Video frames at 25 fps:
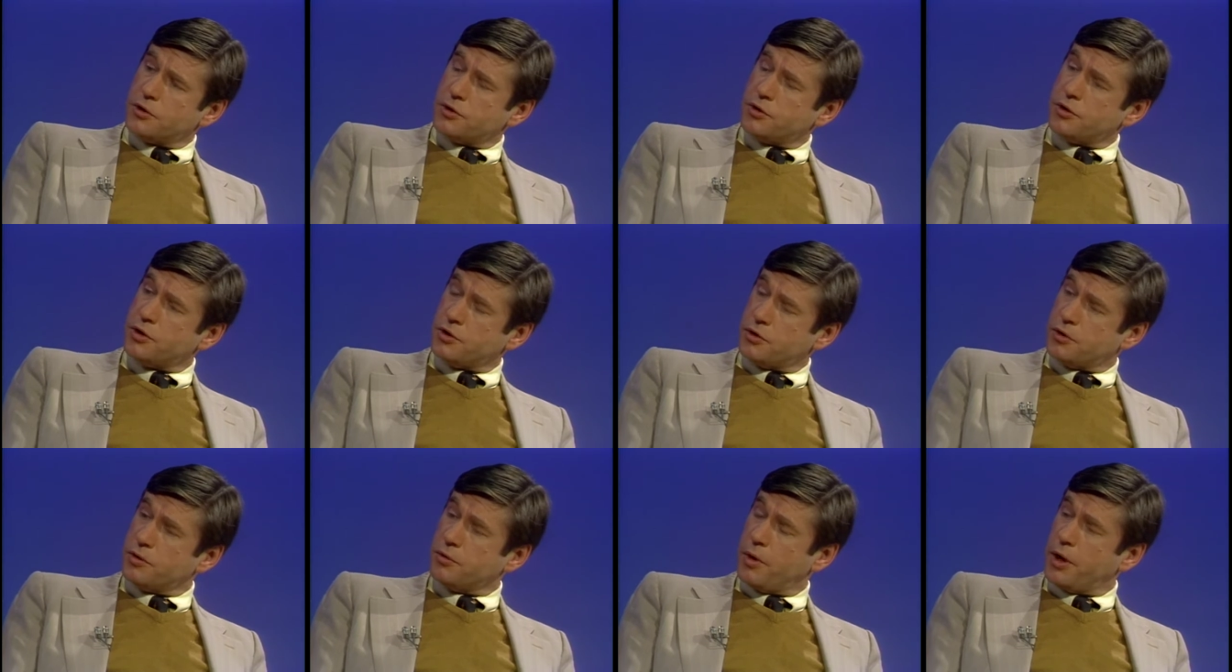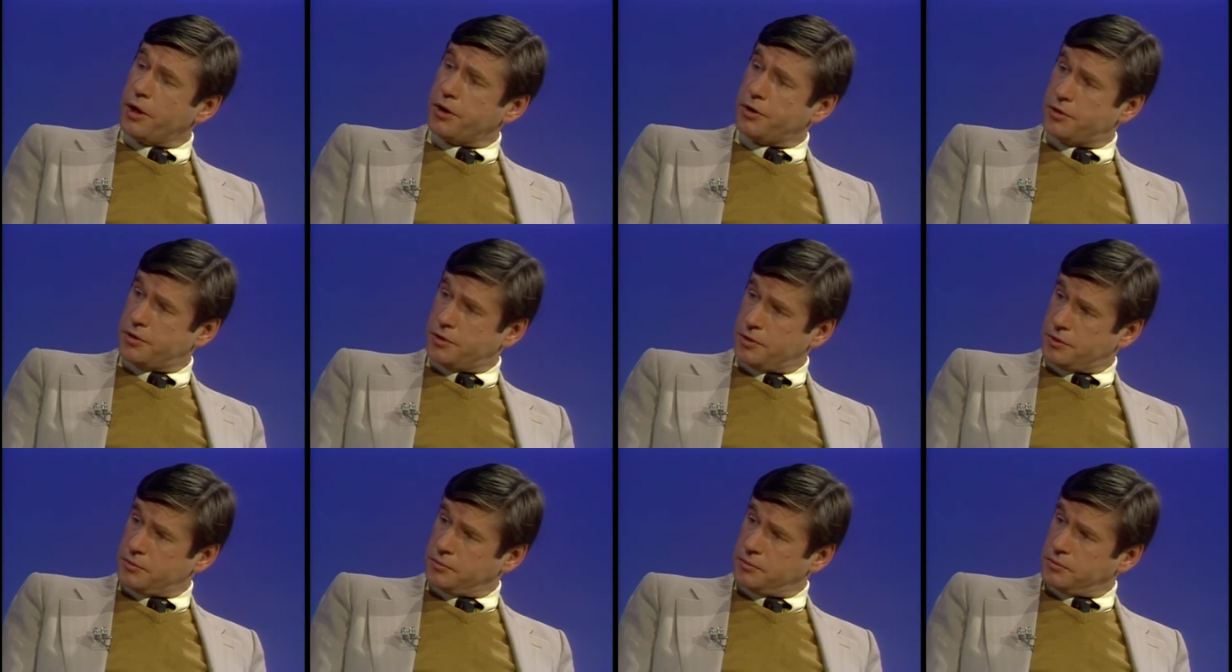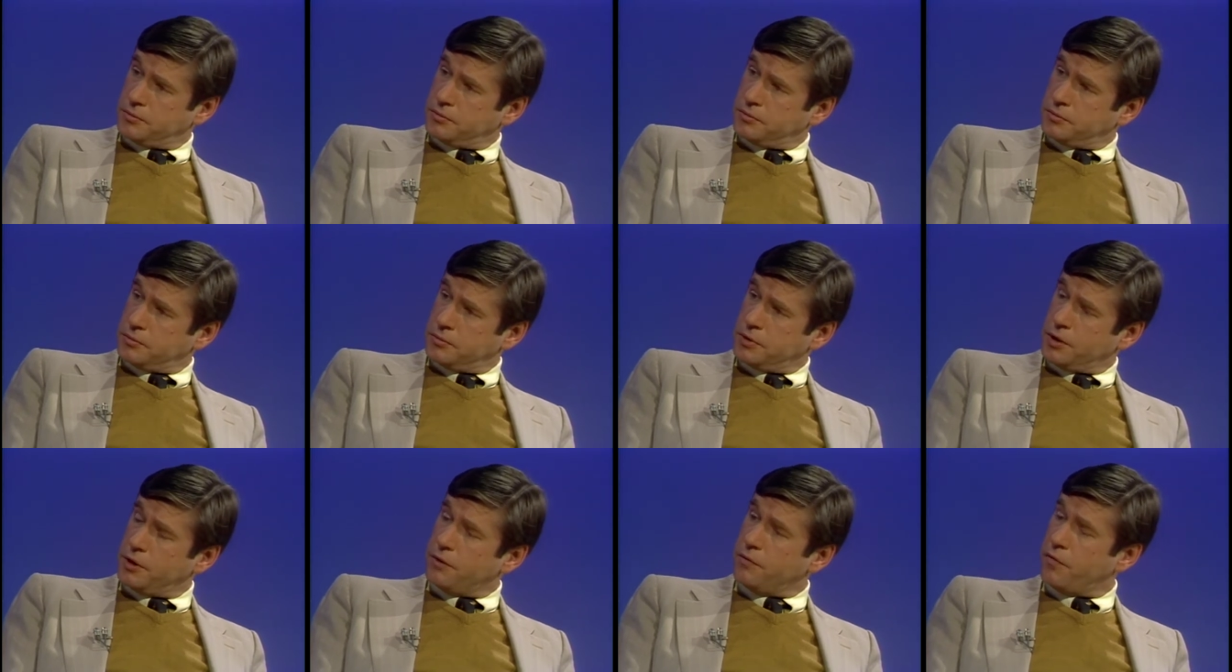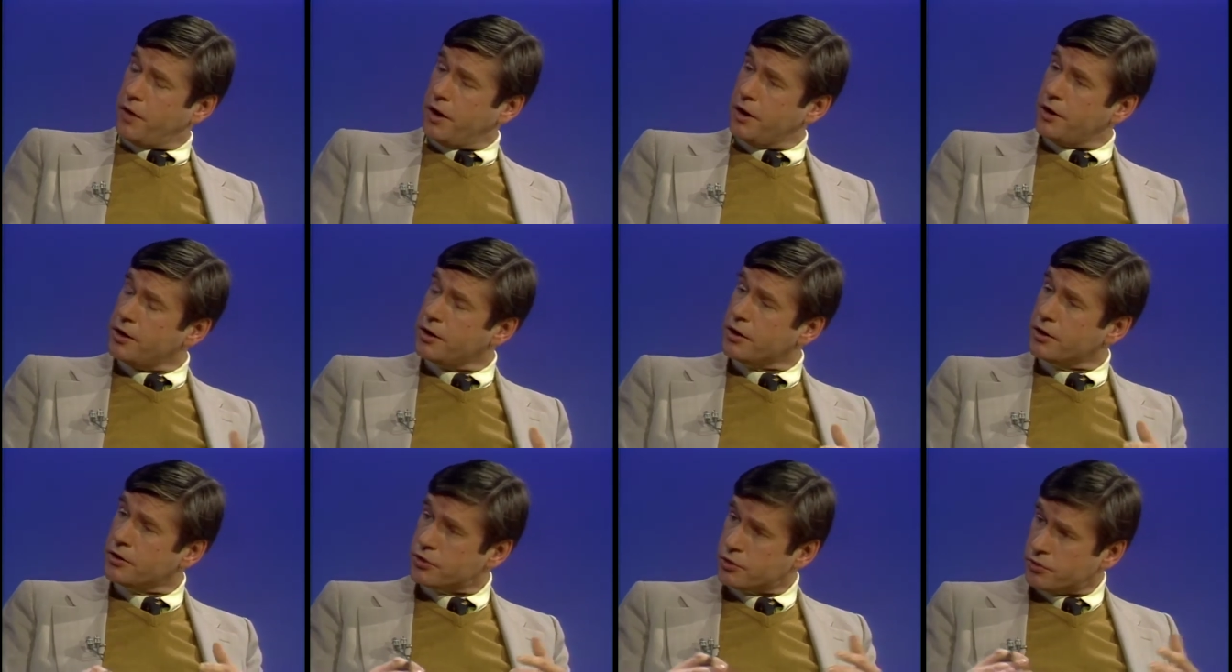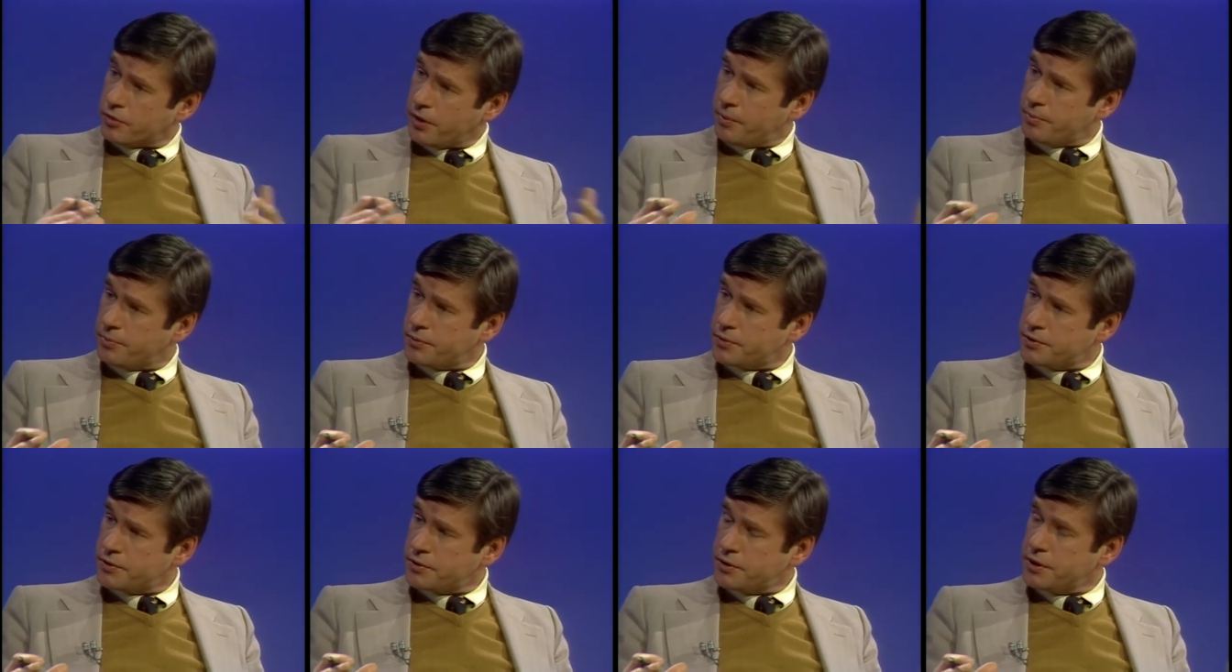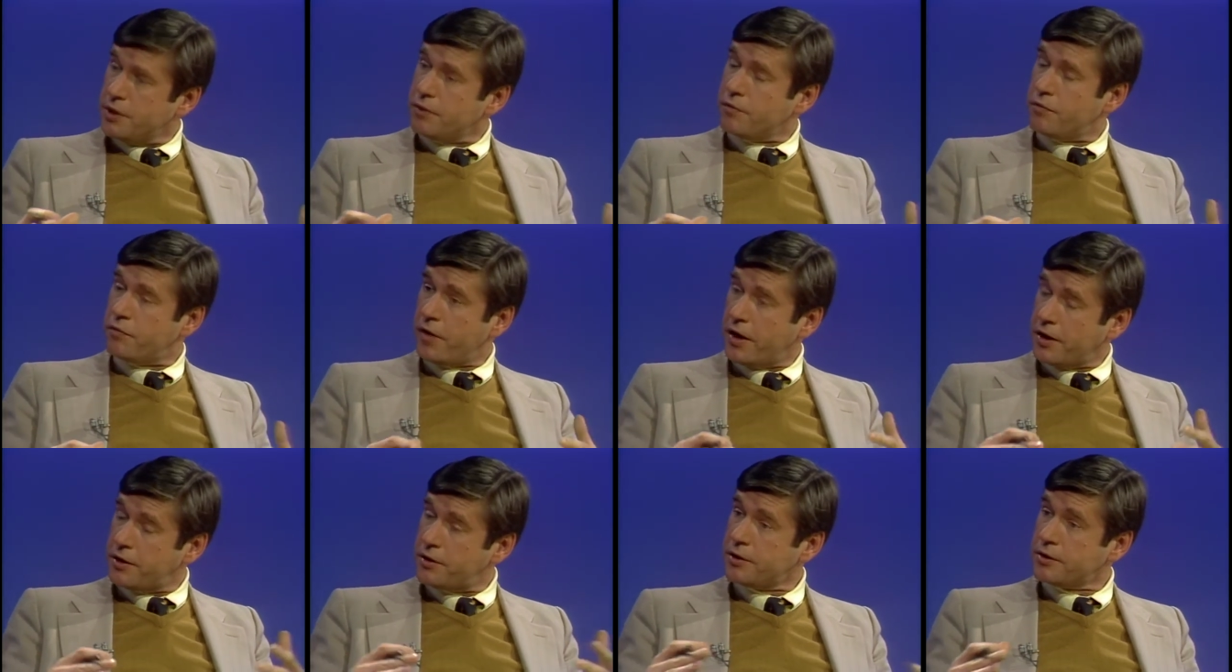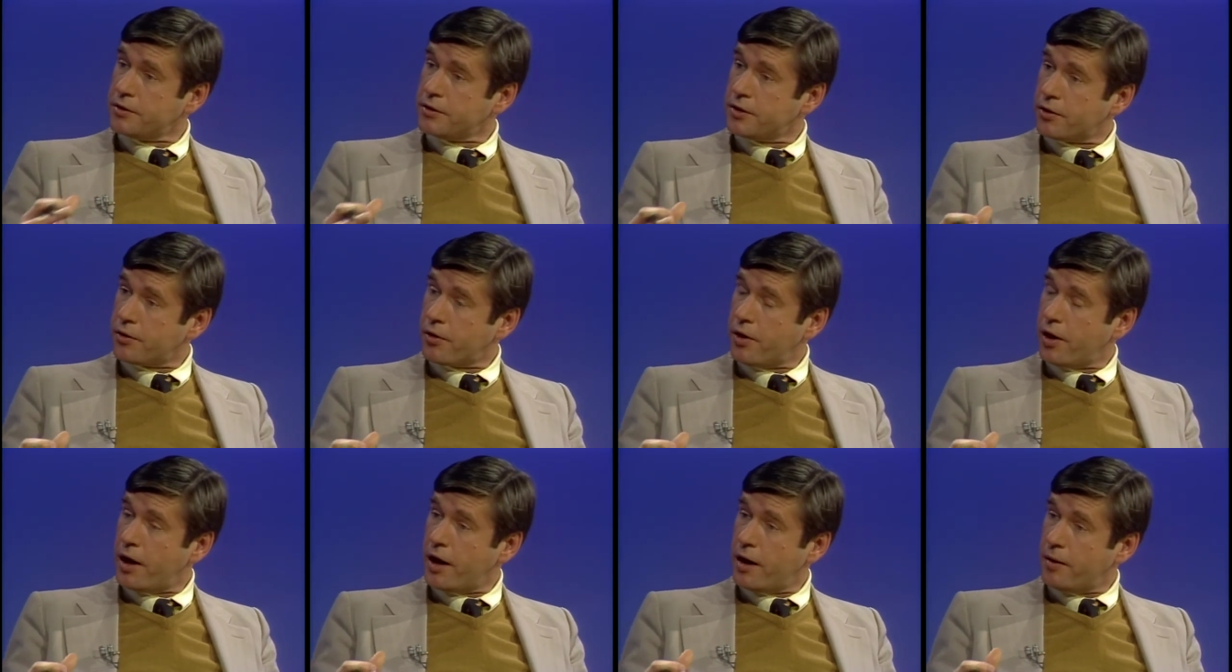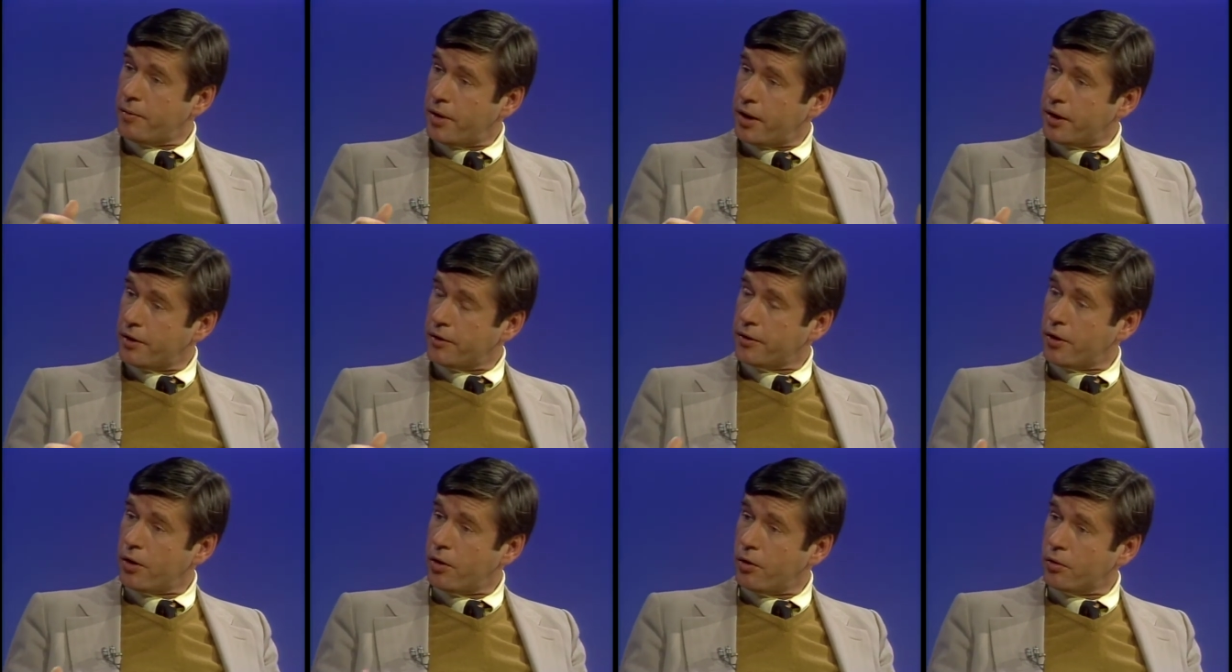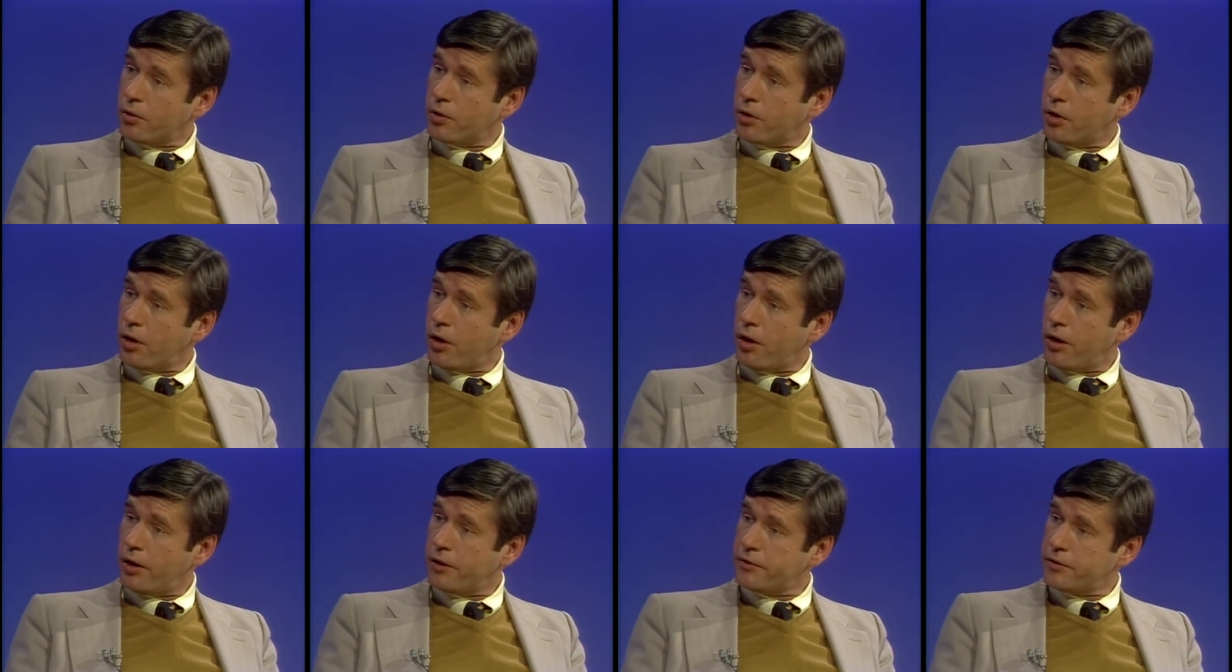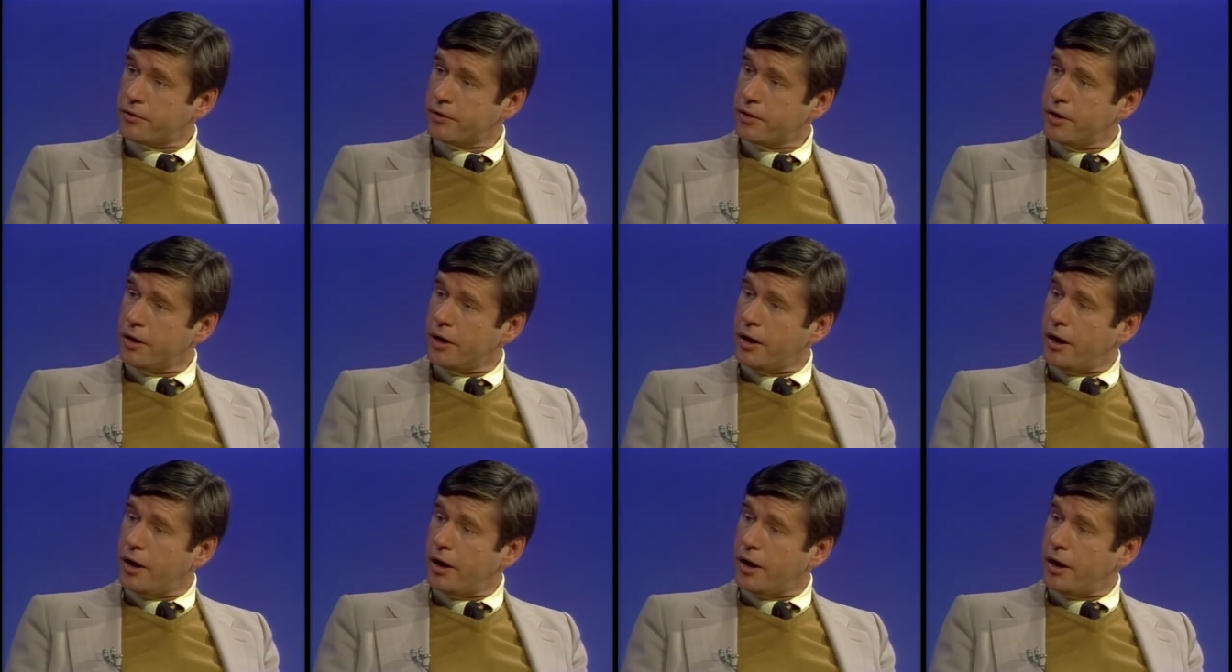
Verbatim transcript: situation, inventing a script, inventing the crime out of the whole cloth,